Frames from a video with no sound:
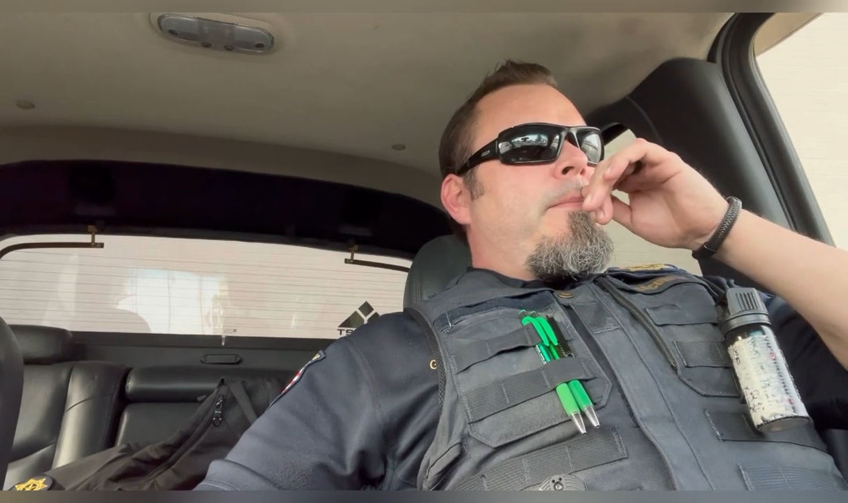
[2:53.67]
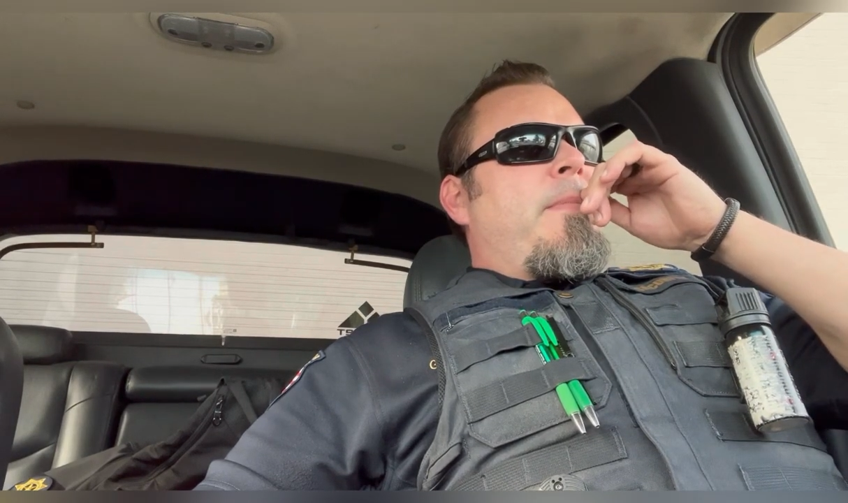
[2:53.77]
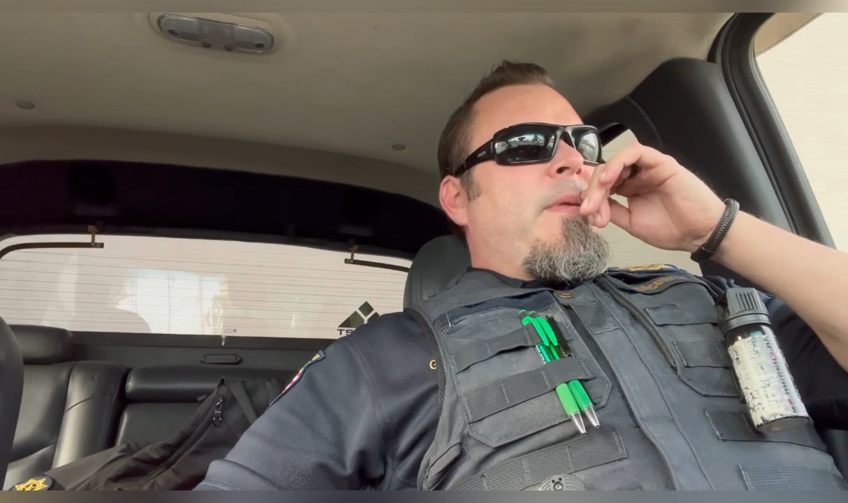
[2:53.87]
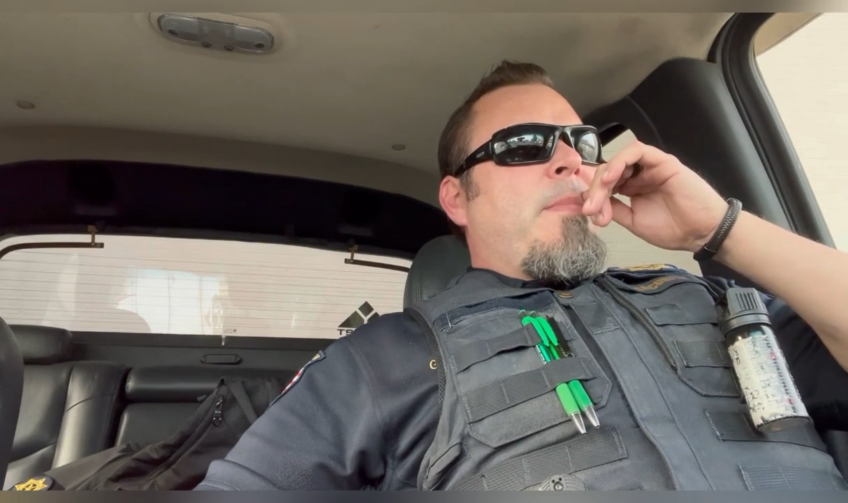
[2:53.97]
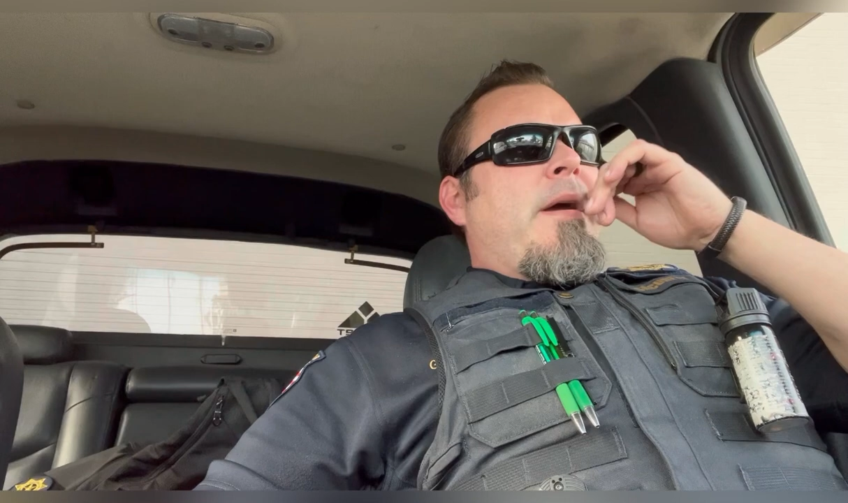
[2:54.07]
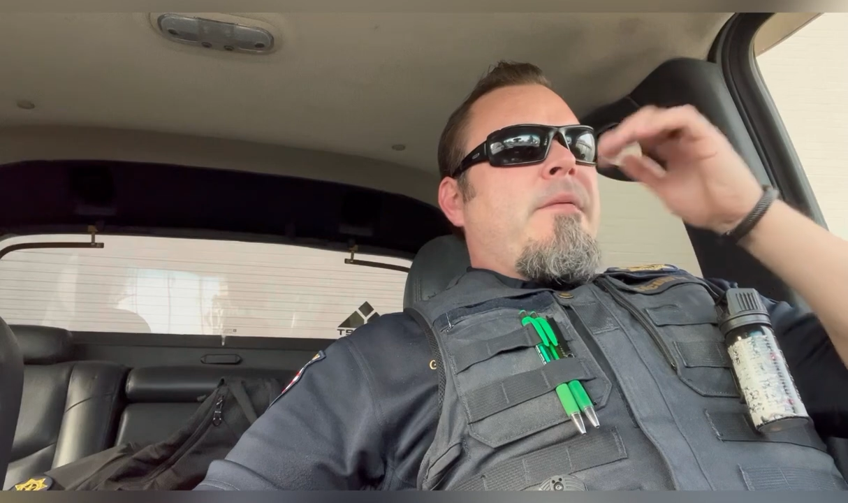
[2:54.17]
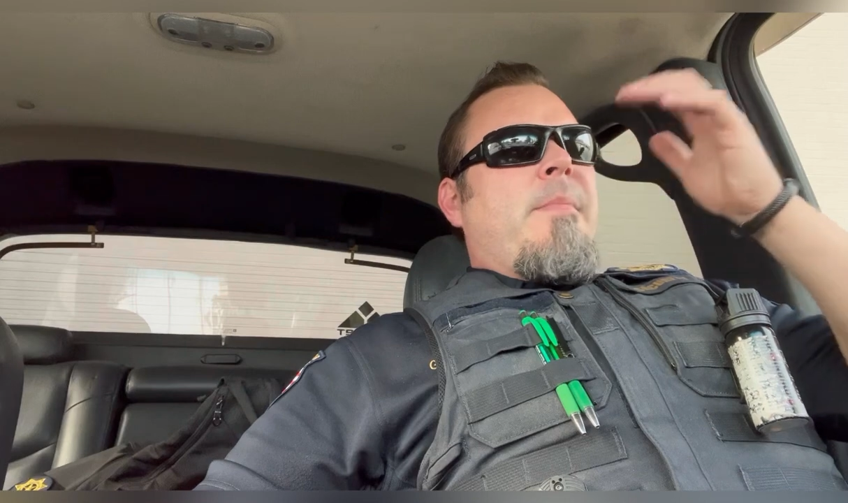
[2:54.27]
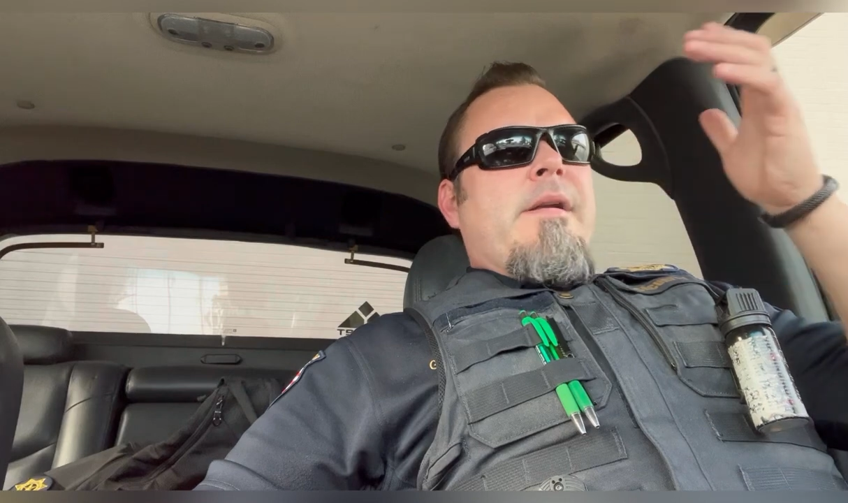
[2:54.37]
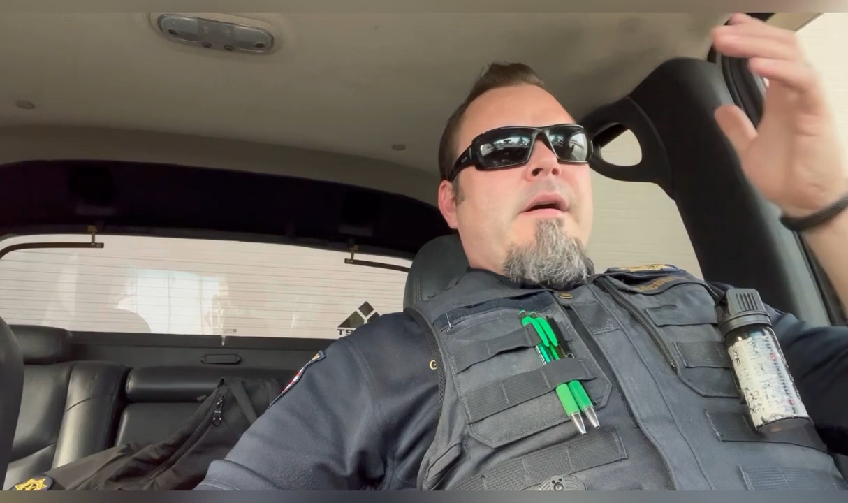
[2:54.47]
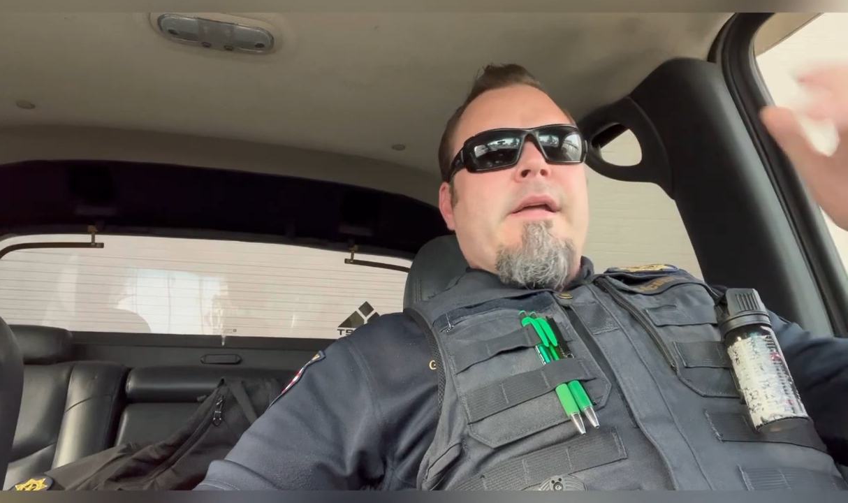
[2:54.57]
you may or
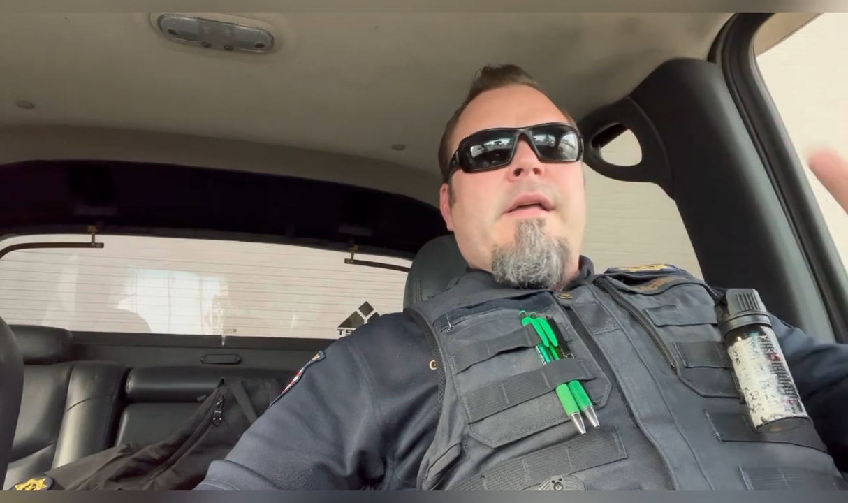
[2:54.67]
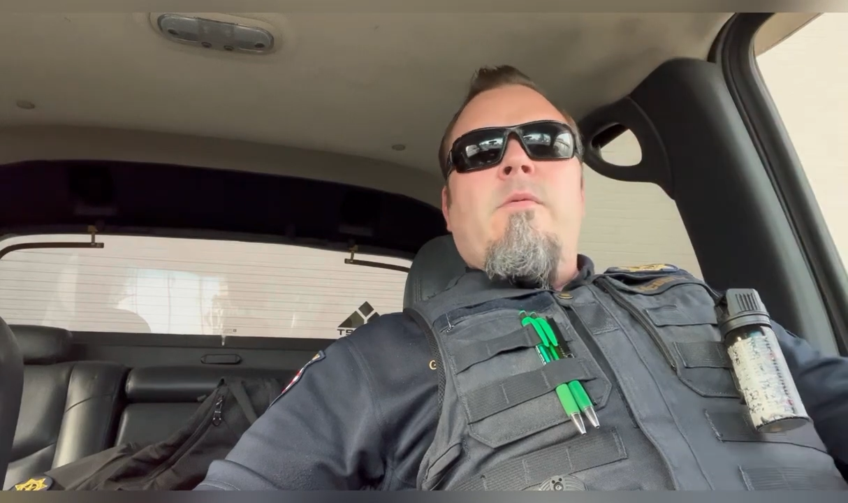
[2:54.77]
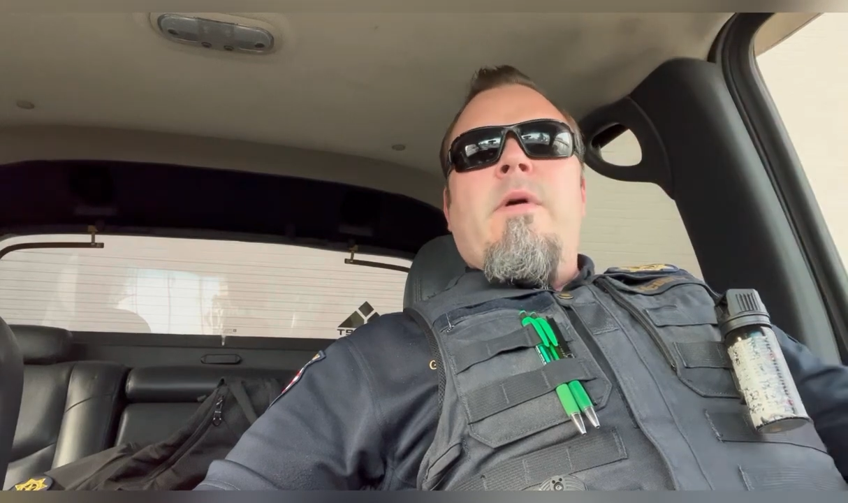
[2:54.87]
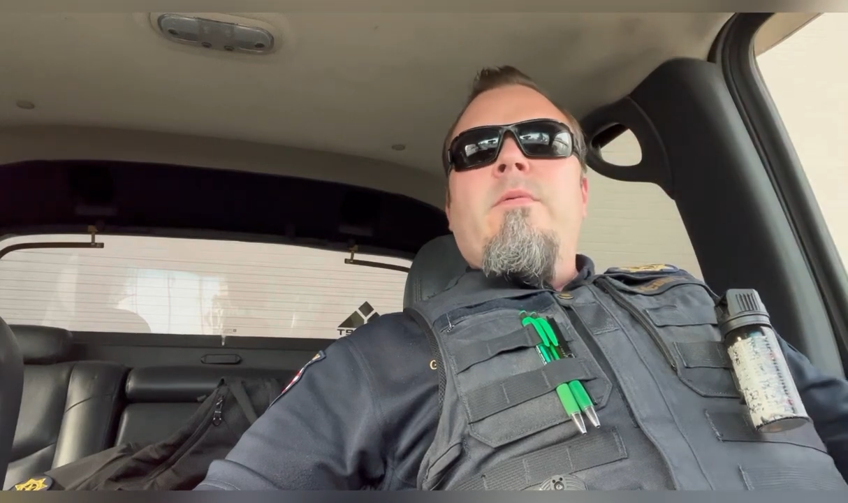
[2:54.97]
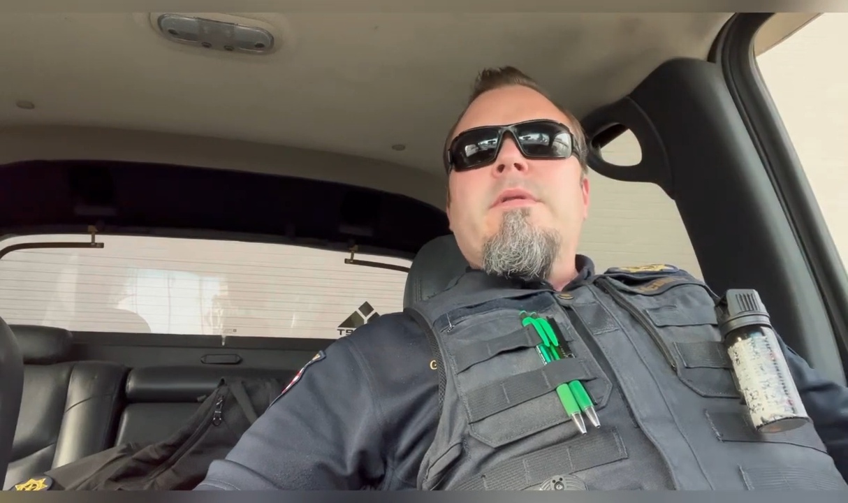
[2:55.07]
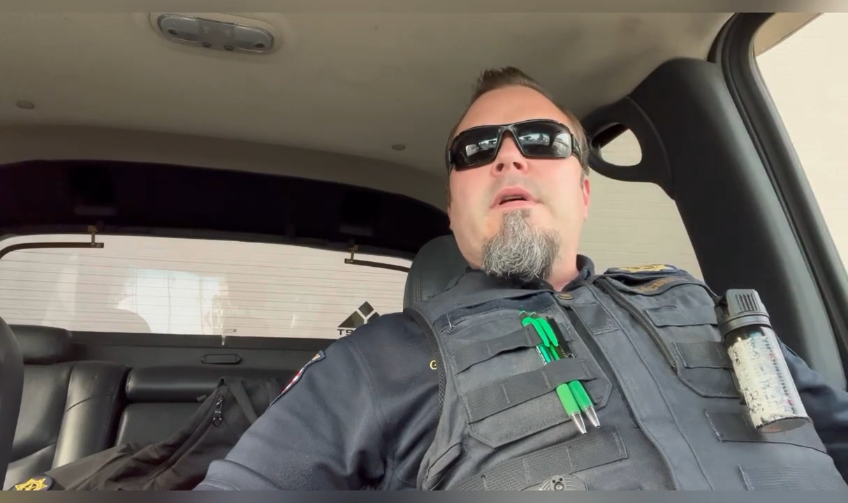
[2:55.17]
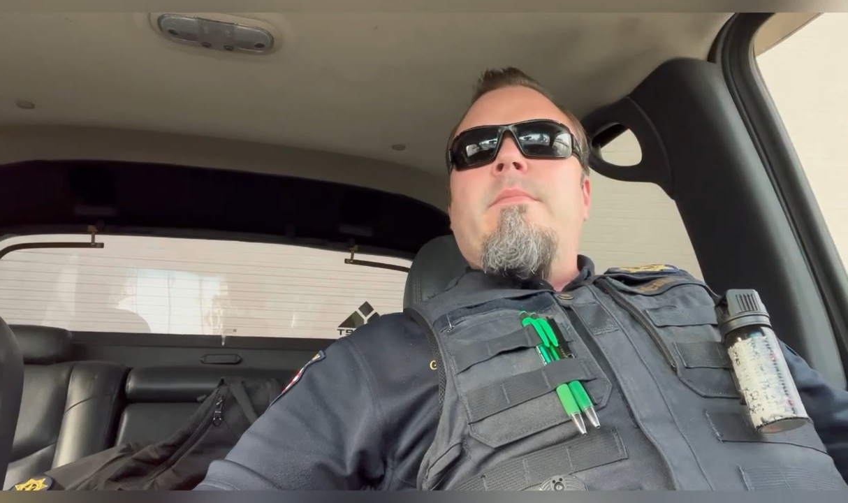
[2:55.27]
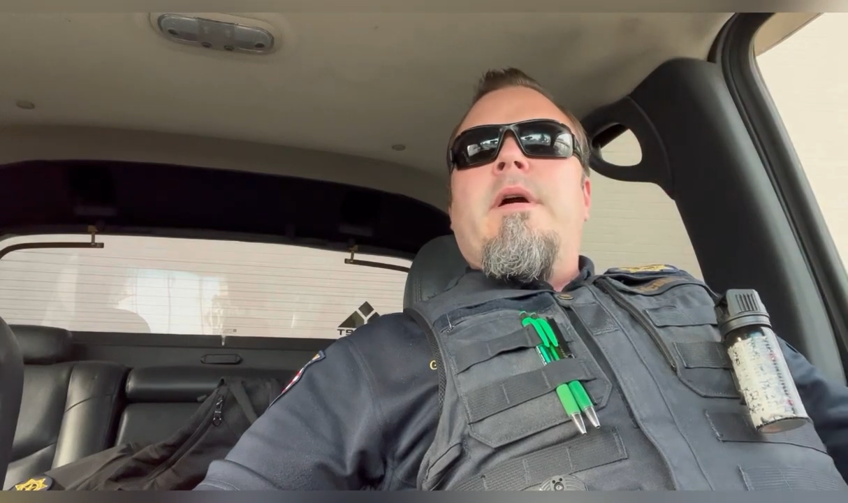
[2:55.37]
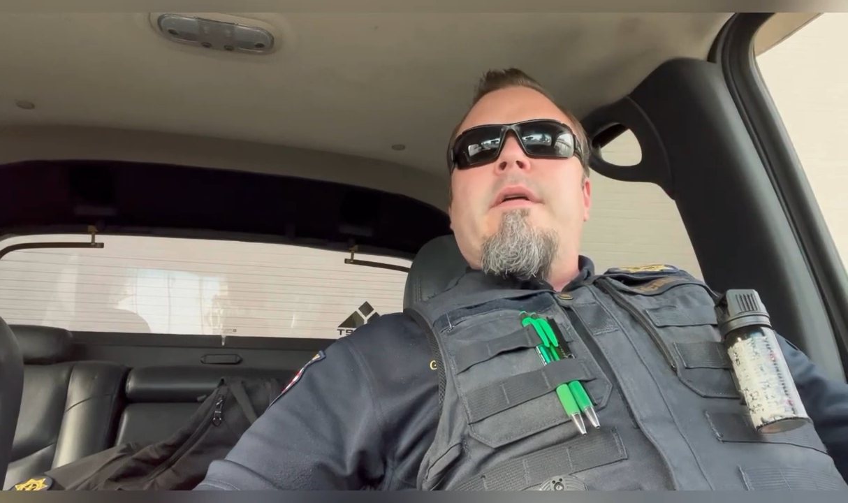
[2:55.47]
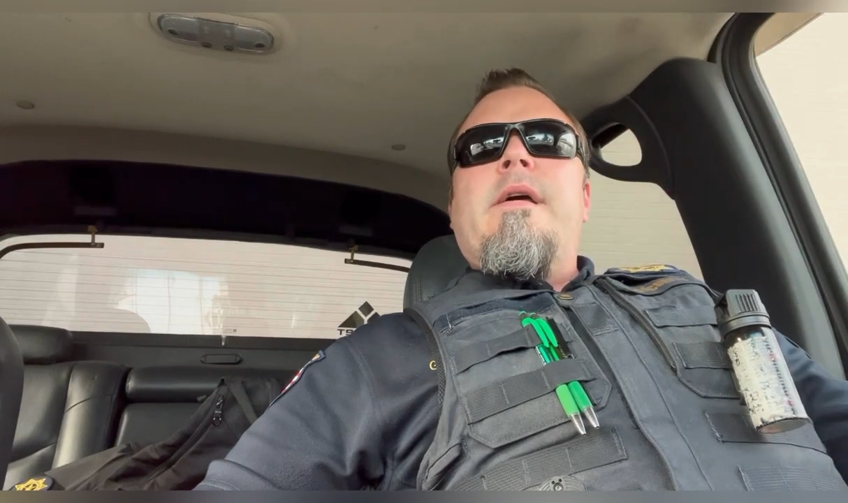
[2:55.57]
may not get away with something
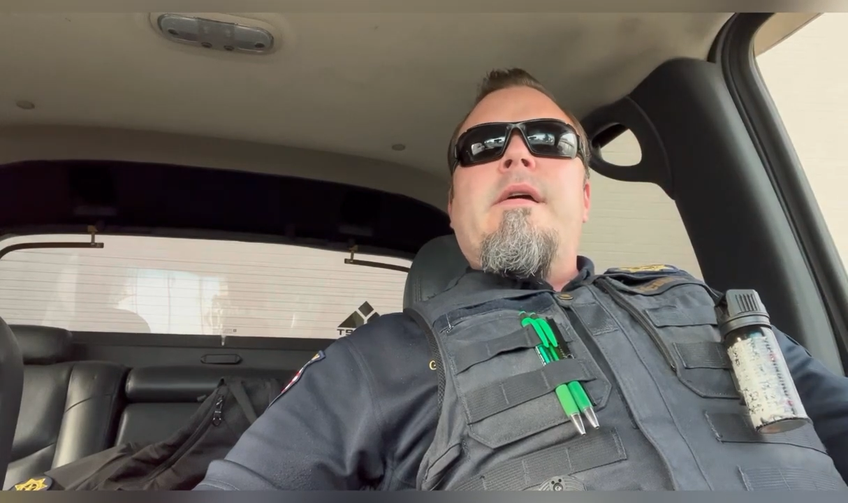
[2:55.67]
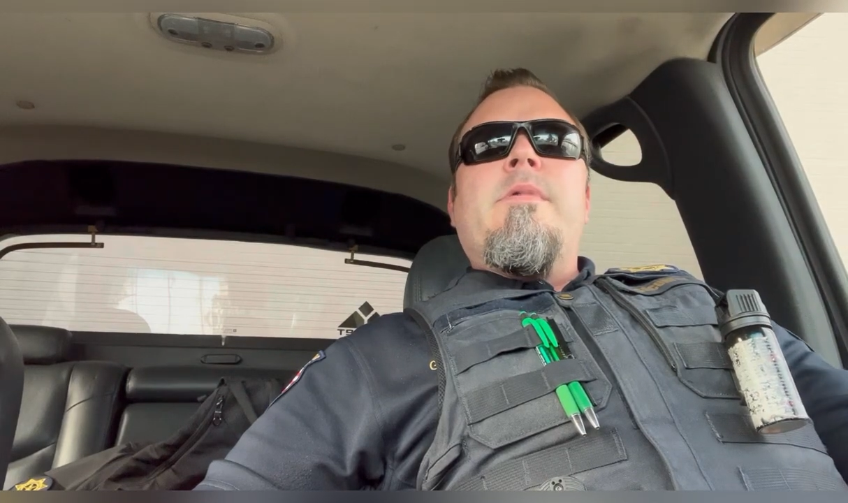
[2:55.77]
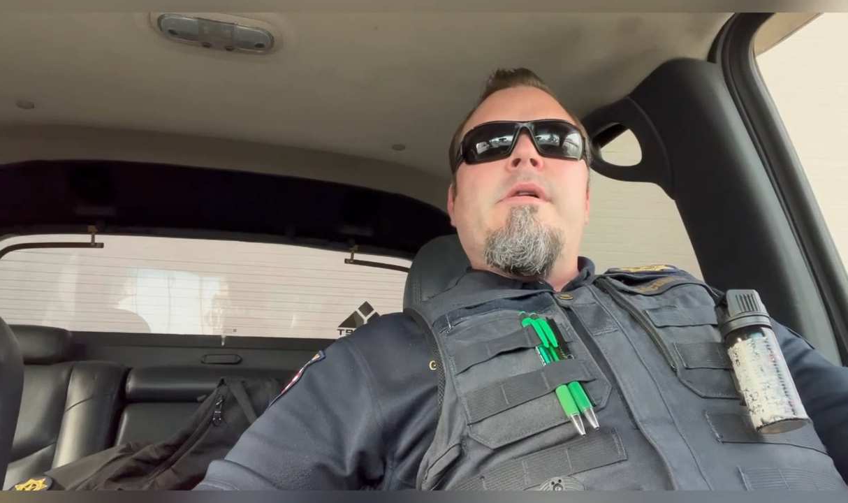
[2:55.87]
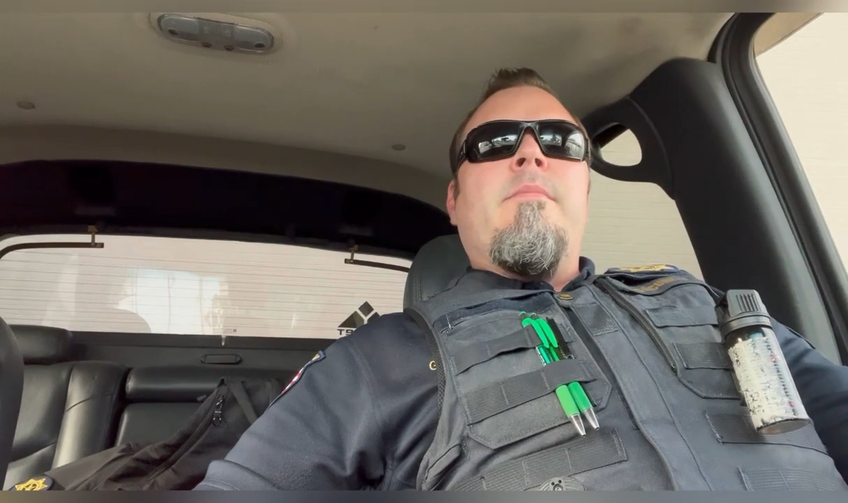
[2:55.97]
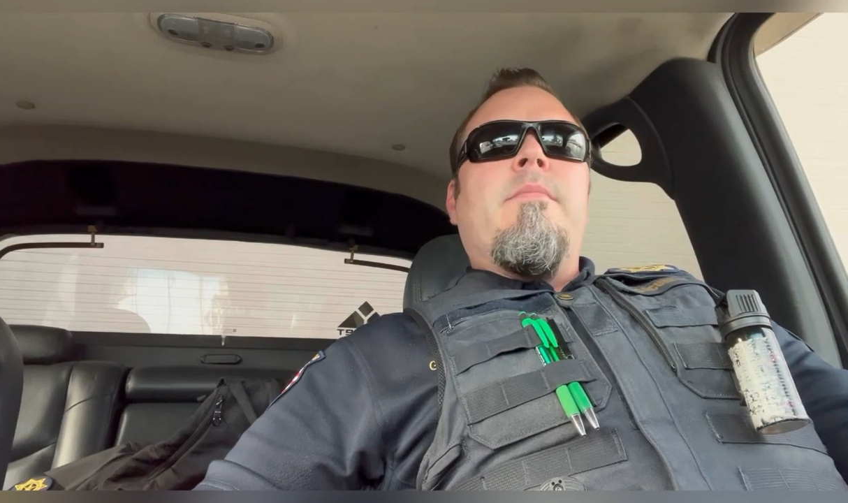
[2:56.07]
like that. But